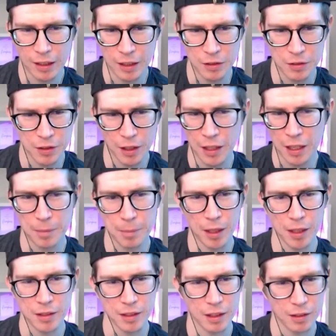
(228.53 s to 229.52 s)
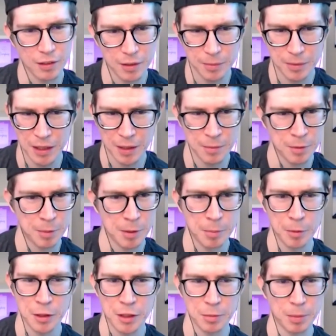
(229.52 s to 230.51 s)
And you saw that in Moscow. Sometimes
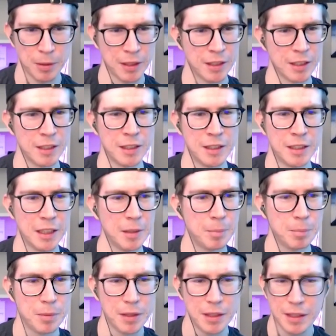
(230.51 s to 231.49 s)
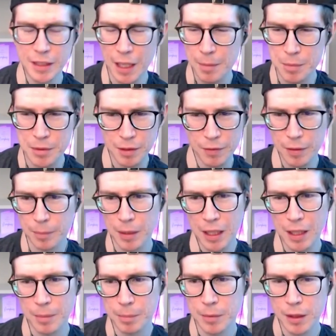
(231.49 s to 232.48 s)
people just played the deep depths of the
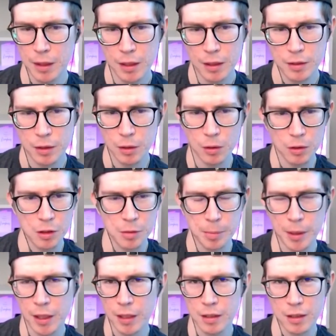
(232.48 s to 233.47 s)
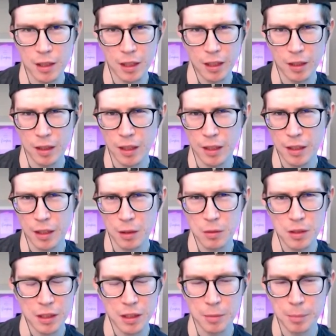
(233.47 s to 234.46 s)
map to hold spawns on like I think it
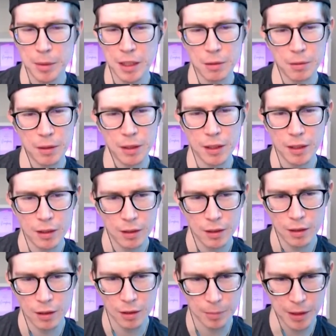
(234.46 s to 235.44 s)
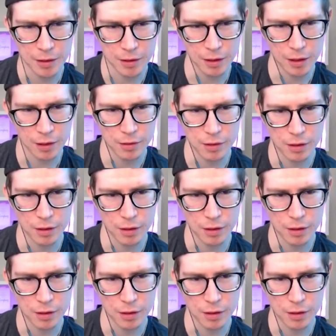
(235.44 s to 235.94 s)
was like the P3 on Moscow.